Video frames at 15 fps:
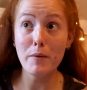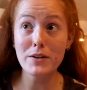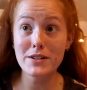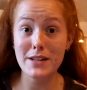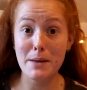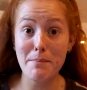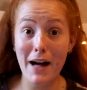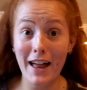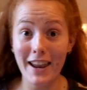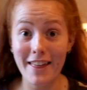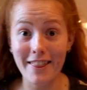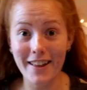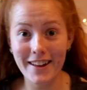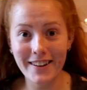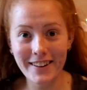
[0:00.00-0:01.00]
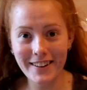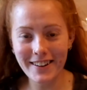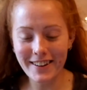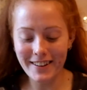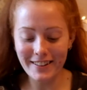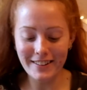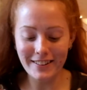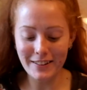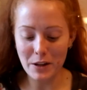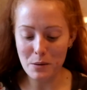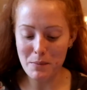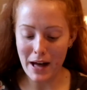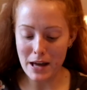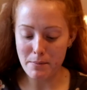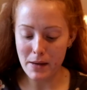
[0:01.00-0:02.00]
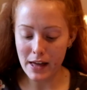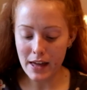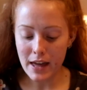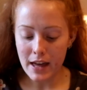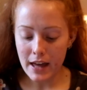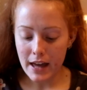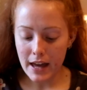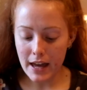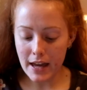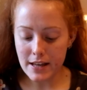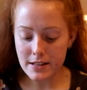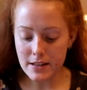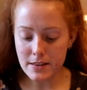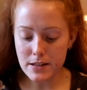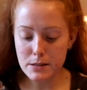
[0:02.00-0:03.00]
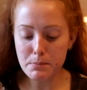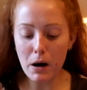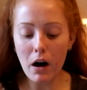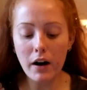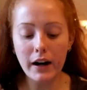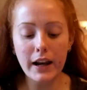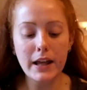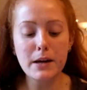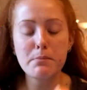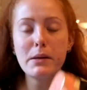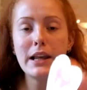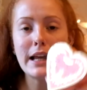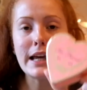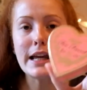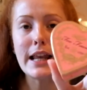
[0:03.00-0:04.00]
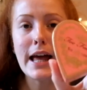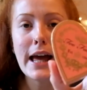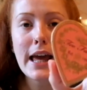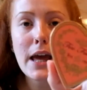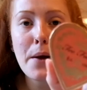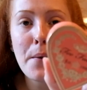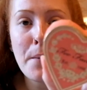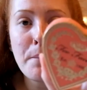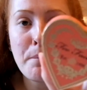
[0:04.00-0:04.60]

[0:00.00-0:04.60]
I'm going to say palette though, little baby. It is in the sparkling Bellini,